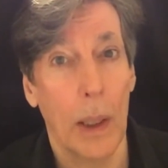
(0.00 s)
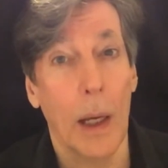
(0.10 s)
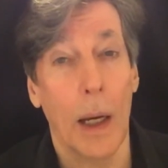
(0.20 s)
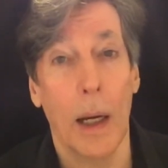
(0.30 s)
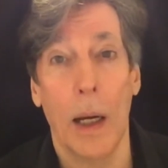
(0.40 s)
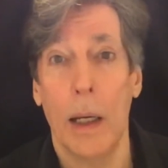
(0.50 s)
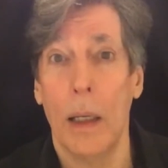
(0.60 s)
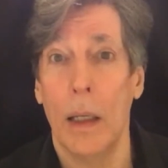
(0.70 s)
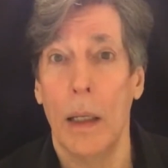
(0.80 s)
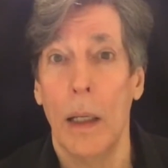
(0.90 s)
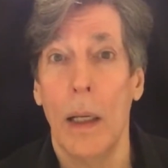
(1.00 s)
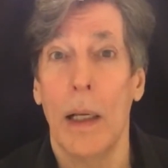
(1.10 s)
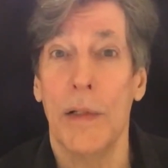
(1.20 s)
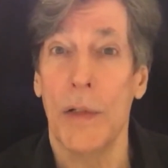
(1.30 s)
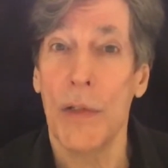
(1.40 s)
I, a
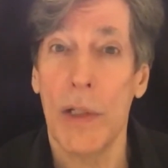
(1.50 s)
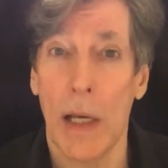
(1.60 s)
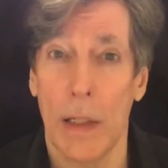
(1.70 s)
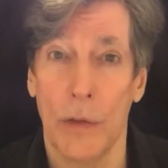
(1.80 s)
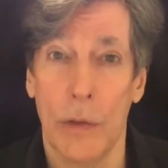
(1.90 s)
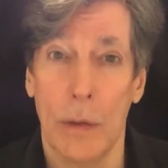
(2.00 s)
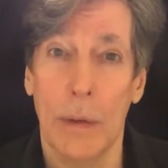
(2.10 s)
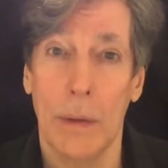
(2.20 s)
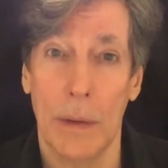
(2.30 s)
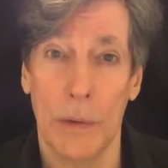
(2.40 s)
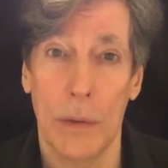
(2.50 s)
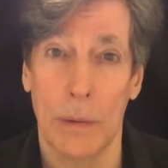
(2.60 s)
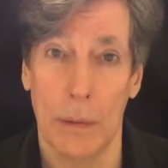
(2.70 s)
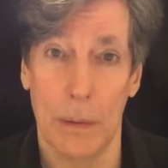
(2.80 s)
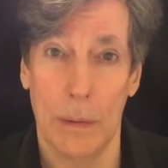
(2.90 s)
detached
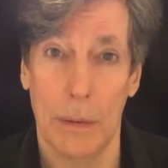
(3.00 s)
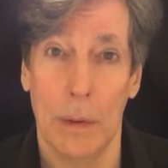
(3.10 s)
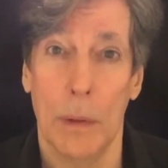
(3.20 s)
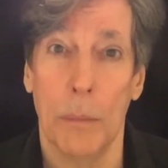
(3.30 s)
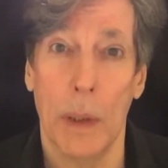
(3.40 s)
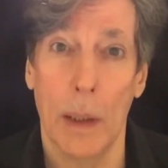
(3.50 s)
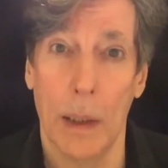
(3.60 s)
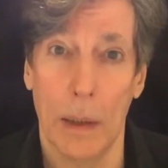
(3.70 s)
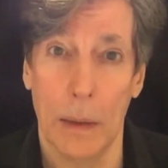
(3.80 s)
distance behind.